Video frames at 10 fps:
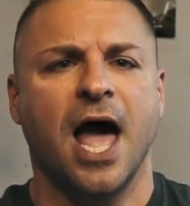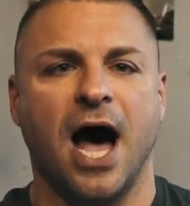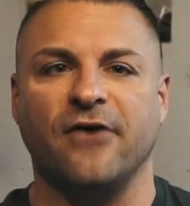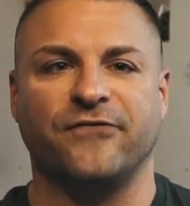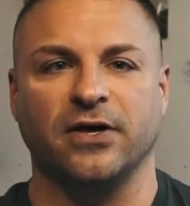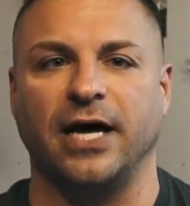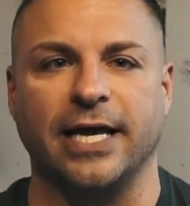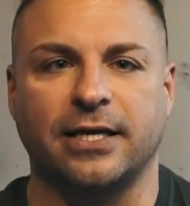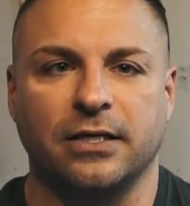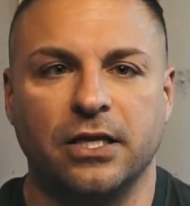I feel
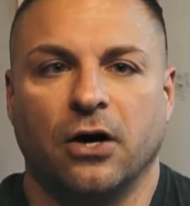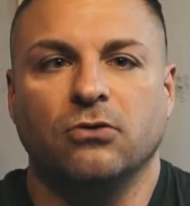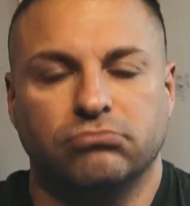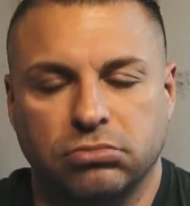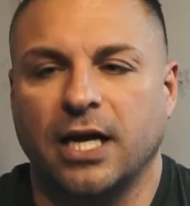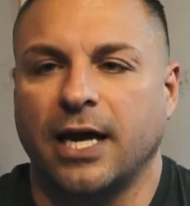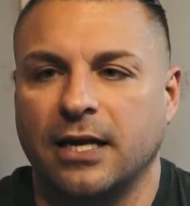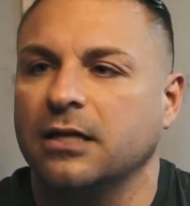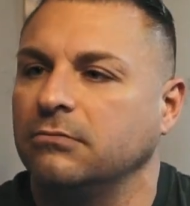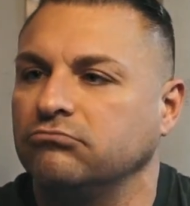like, you know, I got
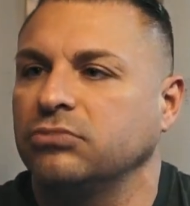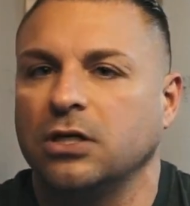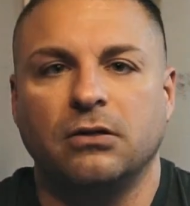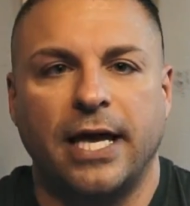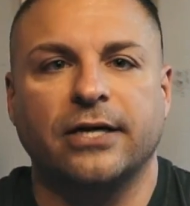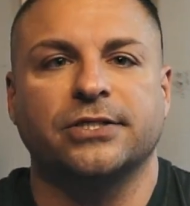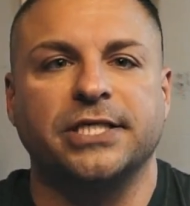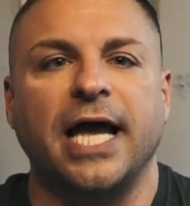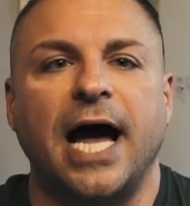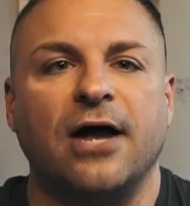a little
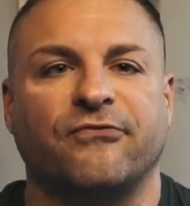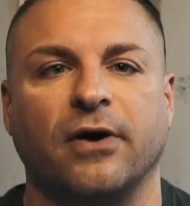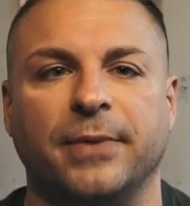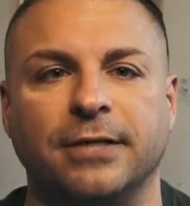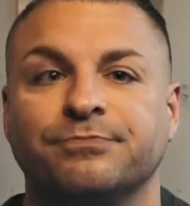energy high from it.